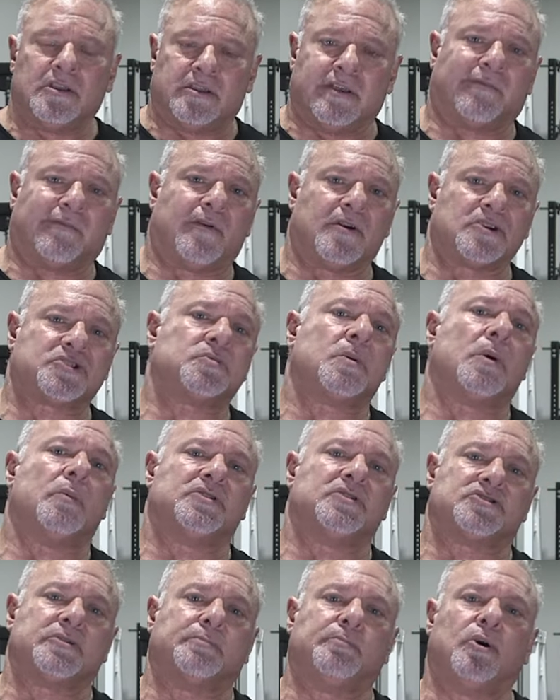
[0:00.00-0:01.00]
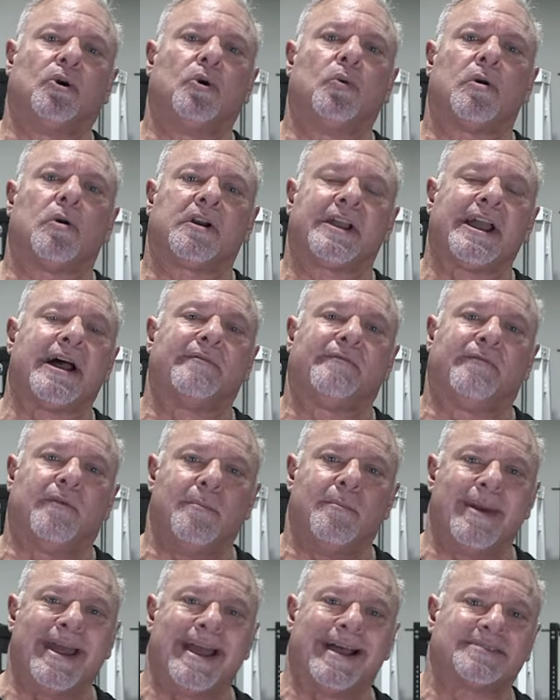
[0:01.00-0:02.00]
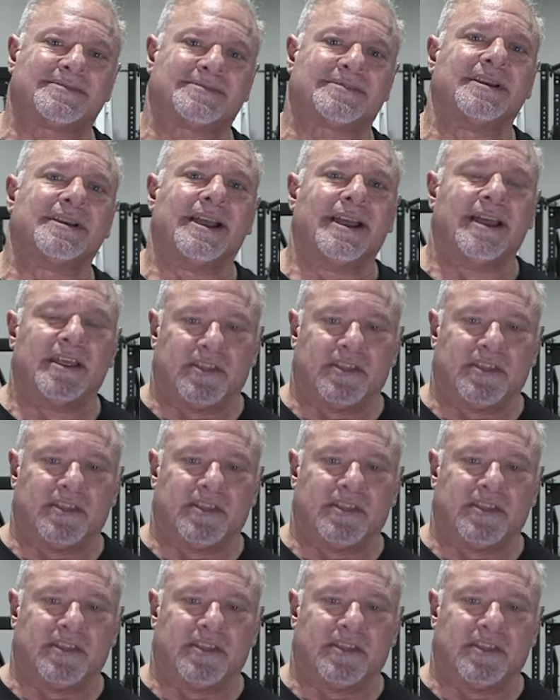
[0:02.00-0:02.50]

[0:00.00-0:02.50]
The first one was the pull workout for mass.